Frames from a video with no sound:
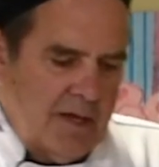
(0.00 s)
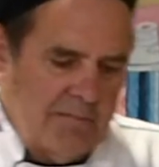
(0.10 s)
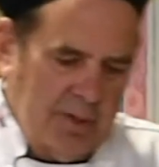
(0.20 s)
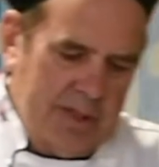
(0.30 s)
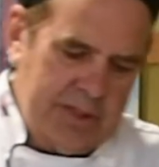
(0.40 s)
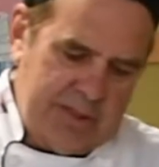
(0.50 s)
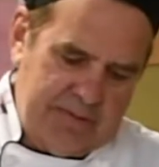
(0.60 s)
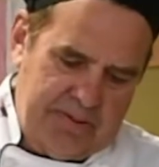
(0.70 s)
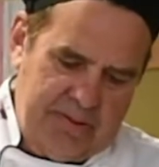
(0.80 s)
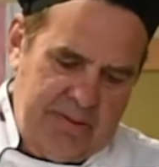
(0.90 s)
But it's
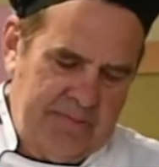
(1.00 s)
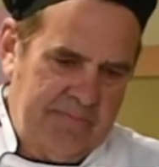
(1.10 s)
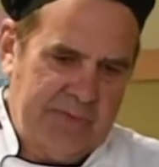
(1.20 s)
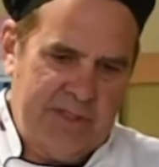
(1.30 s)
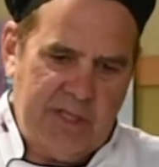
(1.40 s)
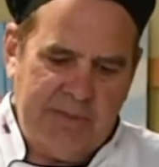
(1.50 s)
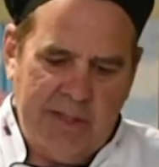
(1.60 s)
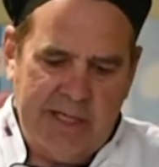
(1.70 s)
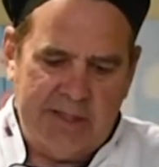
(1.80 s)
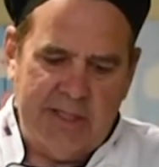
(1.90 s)
something
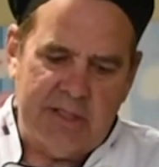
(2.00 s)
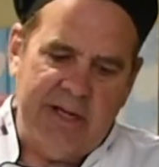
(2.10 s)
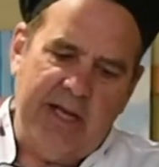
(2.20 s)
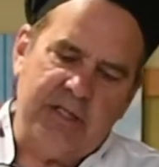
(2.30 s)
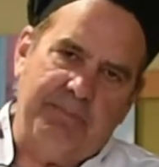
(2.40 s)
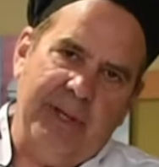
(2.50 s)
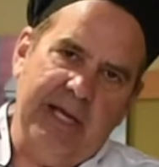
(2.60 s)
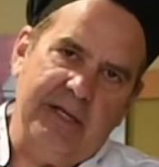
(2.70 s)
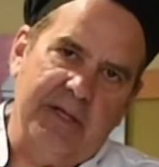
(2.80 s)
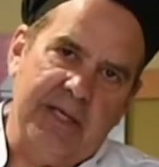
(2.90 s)
like this, and it has a
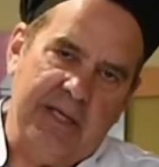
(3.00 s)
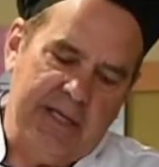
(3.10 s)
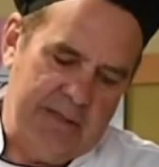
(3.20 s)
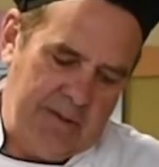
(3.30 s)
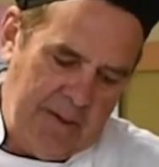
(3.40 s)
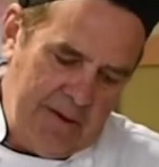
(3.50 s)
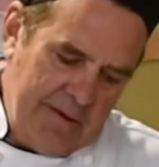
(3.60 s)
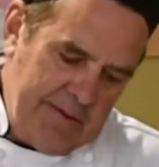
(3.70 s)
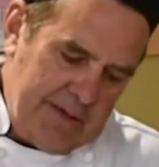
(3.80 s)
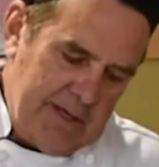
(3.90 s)
blade on the end.
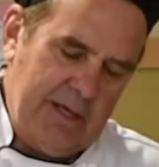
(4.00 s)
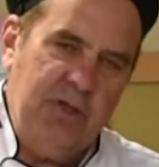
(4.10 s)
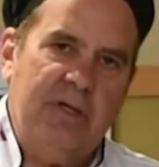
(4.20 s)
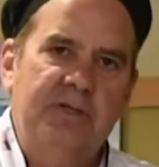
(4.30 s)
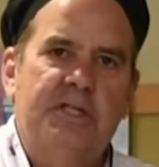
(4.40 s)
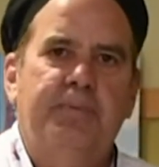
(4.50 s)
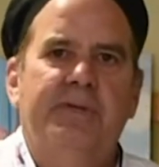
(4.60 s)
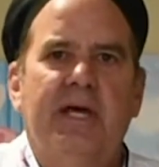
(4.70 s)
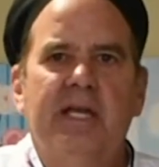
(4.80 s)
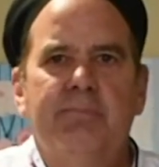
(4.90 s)
And you can just
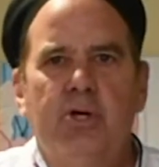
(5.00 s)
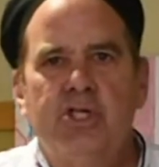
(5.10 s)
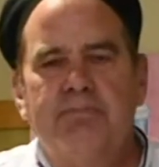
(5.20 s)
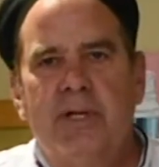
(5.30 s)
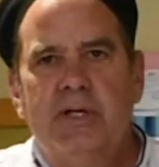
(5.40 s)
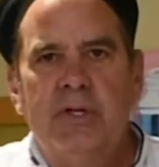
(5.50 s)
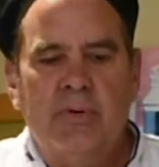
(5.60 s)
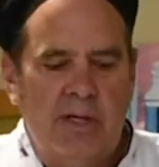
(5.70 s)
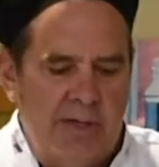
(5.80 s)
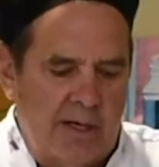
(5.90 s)
put that immersion
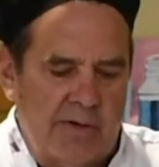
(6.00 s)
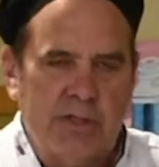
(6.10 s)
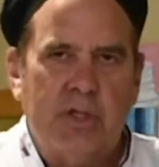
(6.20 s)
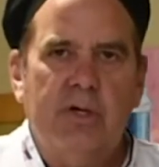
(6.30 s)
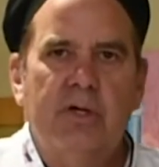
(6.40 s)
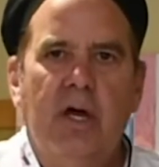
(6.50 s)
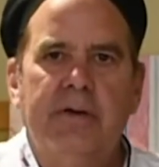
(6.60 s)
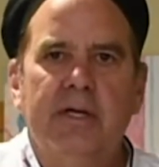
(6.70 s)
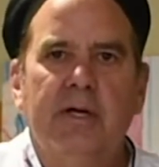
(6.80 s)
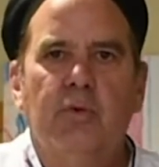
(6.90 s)
blender in there and turn it
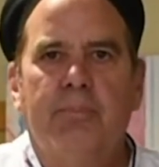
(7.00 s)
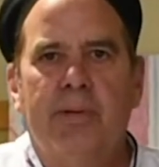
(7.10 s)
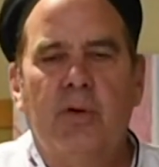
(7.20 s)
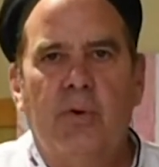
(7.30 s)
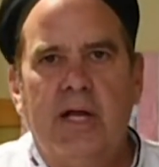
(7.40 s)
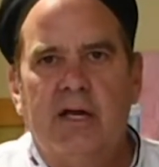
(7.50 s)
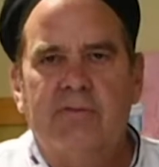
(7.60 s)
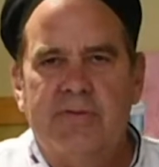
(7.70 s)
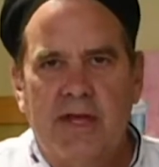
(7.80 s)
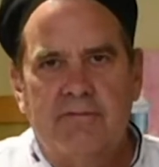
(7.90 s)
on, and it will puree
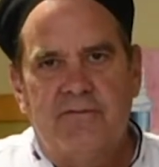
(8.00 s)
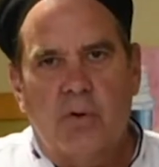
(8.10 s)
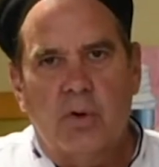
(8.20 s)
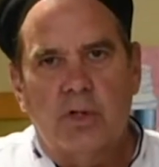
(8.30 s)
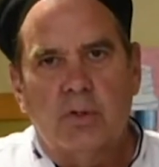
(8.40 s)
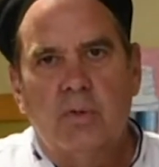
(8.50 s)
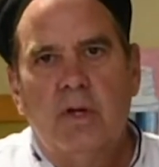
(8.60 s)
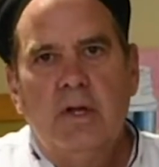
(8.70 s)
everything for you.